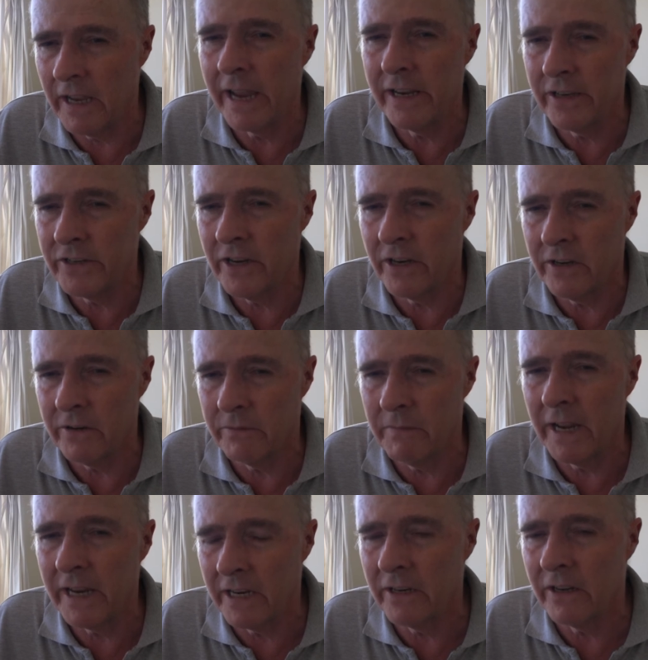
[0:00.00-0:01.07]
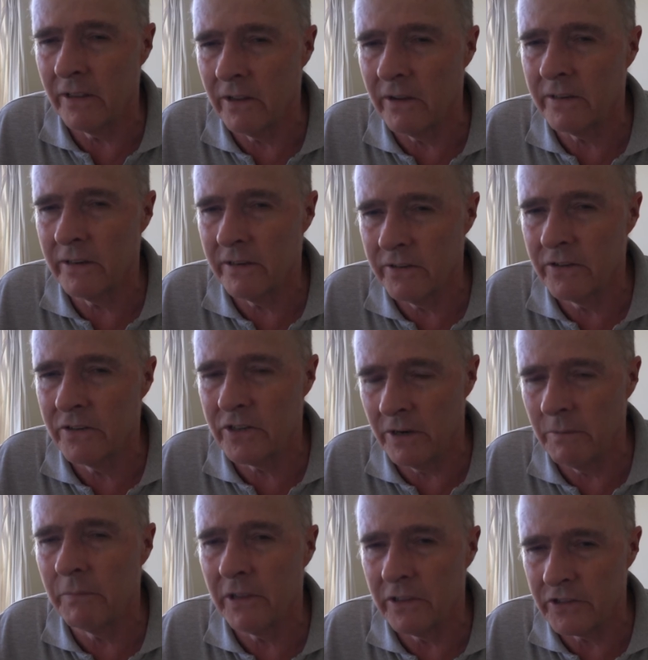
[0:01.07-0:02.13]
ANZ could make it a lot
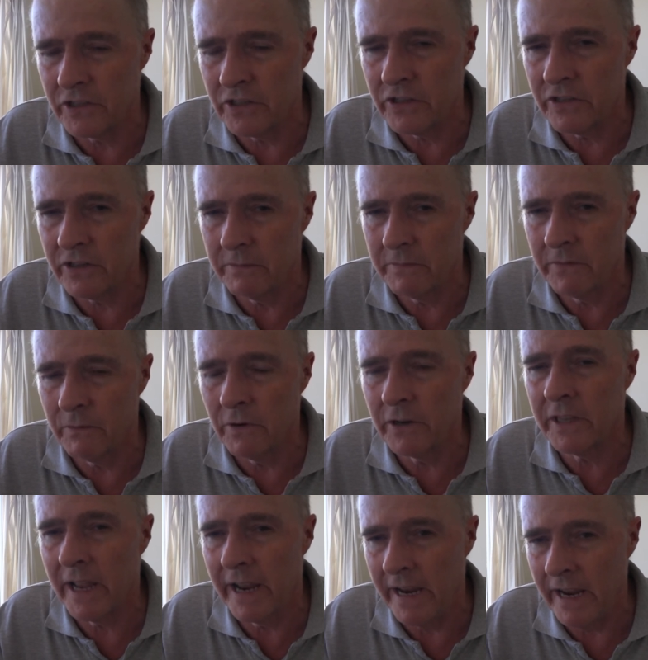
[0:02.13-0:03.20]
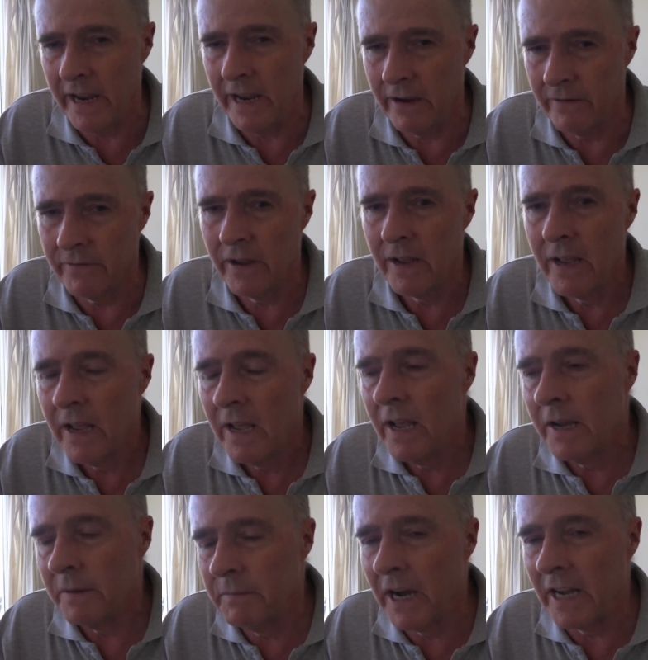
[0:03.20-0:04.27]
simpler system than what they have.
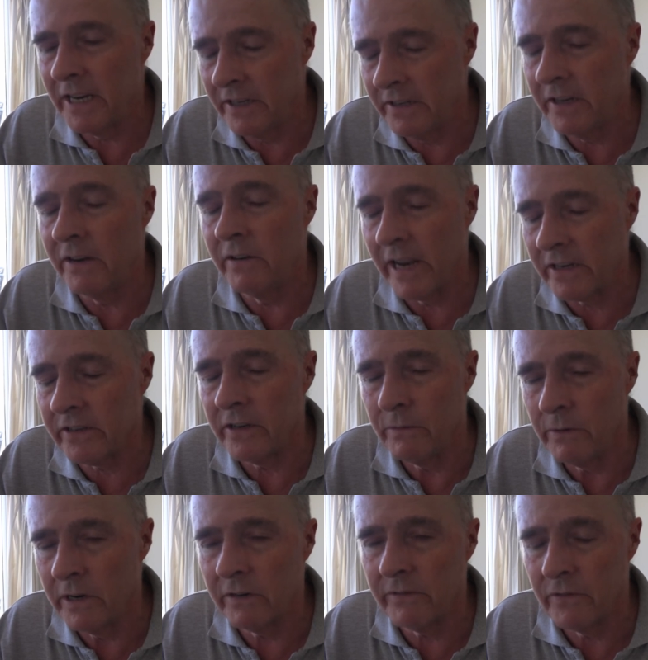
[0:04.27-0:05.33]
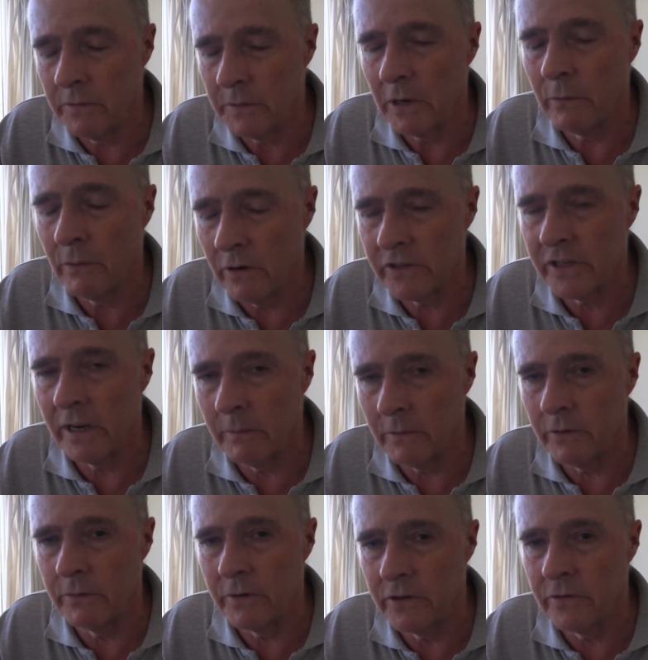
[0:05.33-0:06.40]
But it did actually work for me. I was able
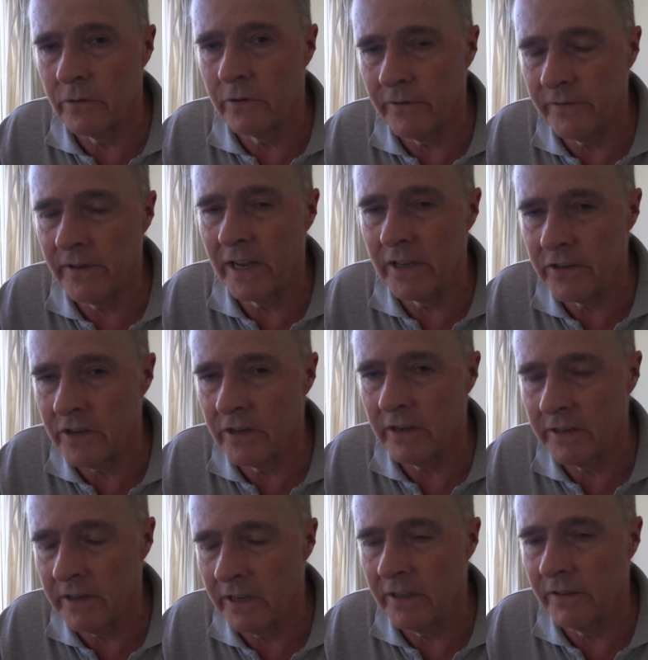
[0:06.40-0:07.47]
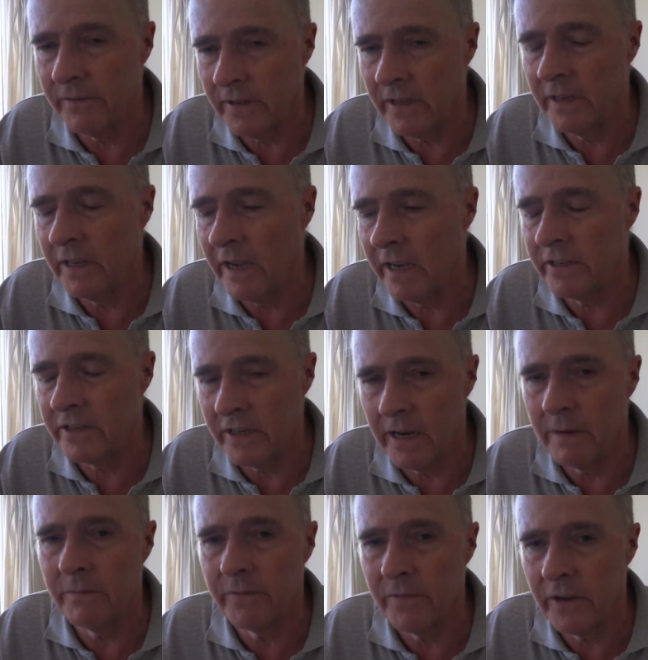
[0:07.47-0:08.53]
to withdraw funds, and the
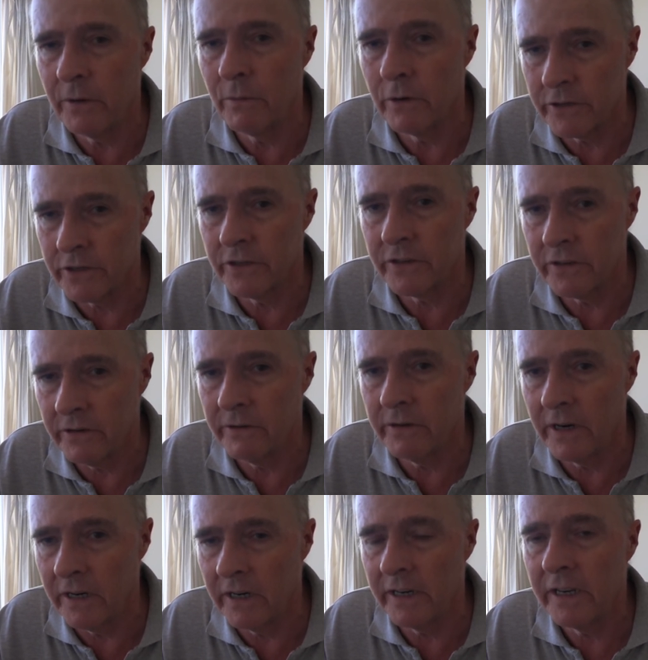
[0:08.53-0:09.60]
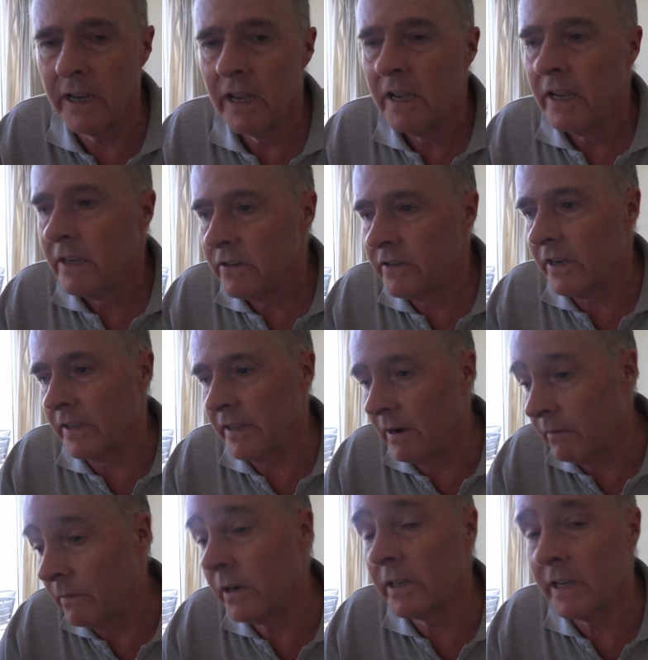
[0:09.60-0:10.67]
ATM fee wasn't too high. So
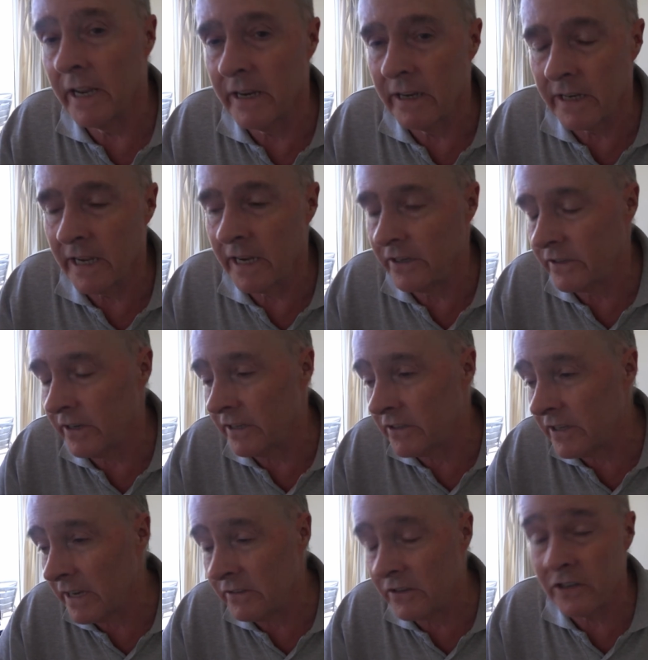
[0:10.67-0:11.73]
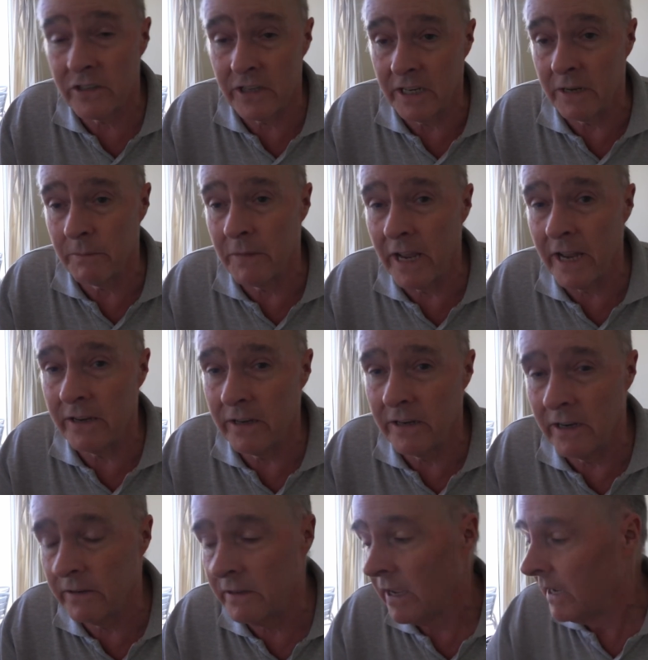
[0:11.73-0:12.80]
that worked out okay. So it's something to just think about. You
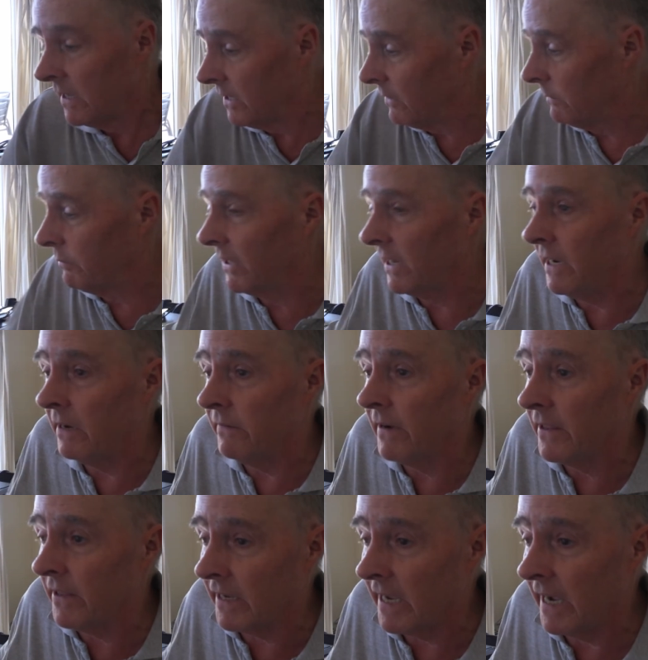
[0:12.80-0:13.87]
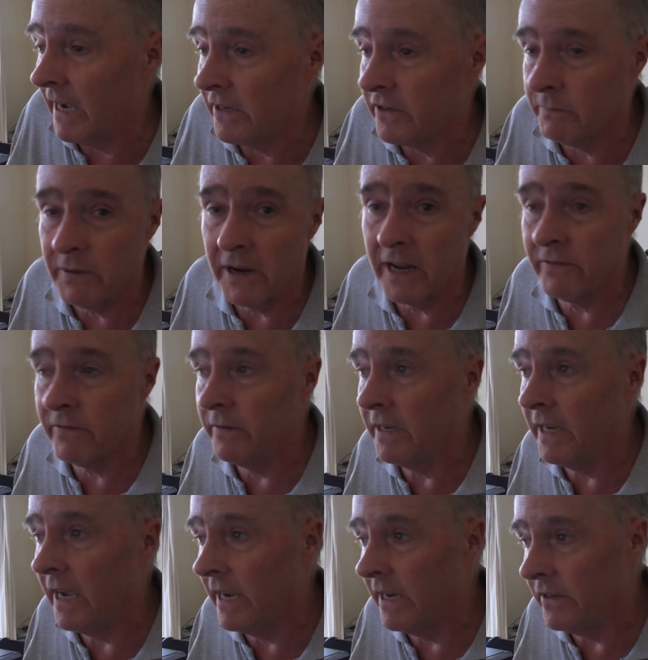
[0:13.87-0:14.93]
know, there are plenty of other cards apart from
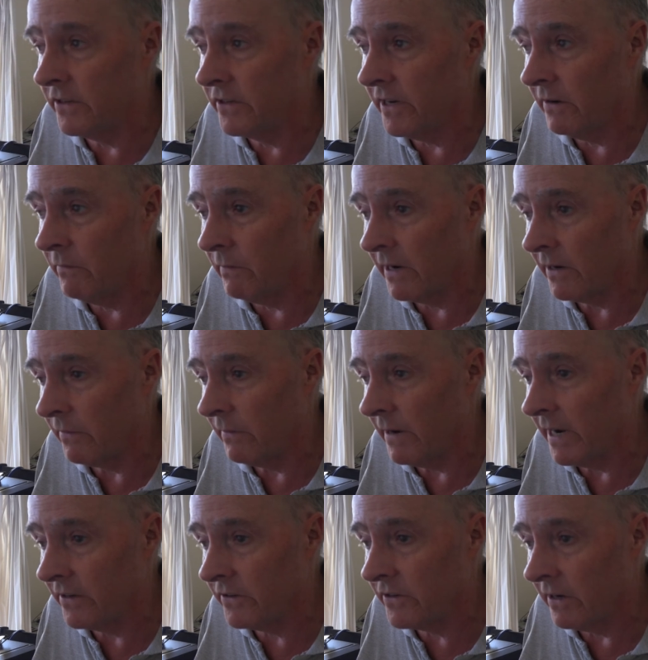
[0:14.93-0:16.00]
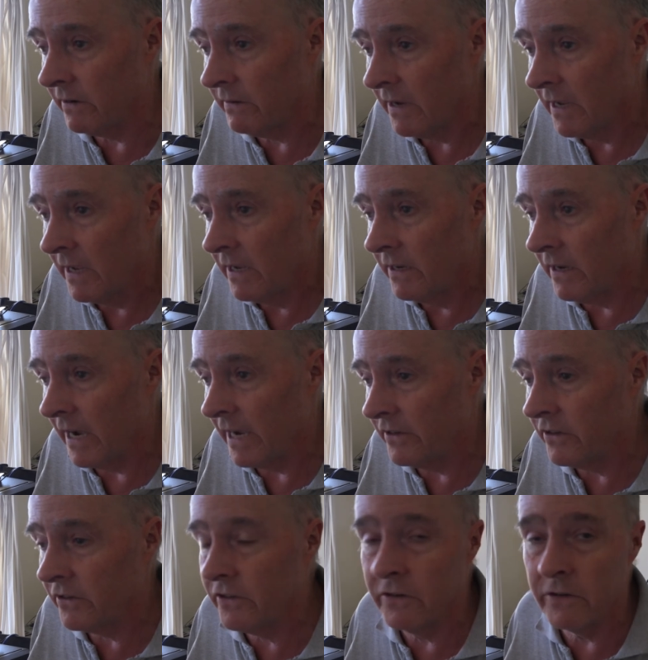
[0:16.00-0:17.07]
the ANZ one around. So
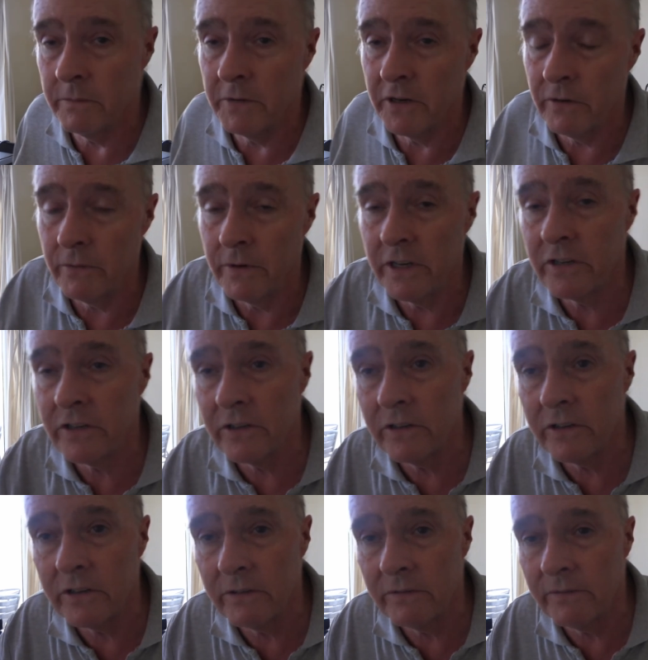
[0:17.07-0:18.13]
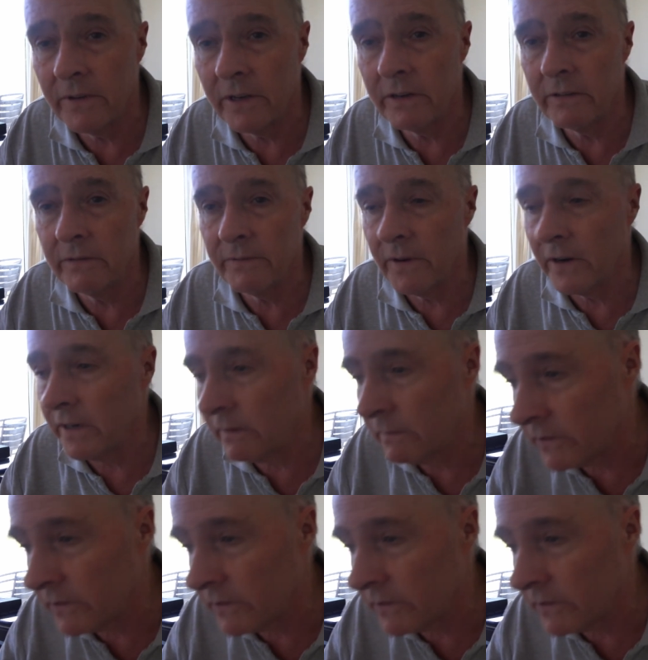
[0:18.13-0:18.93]
just do a bit of research and find out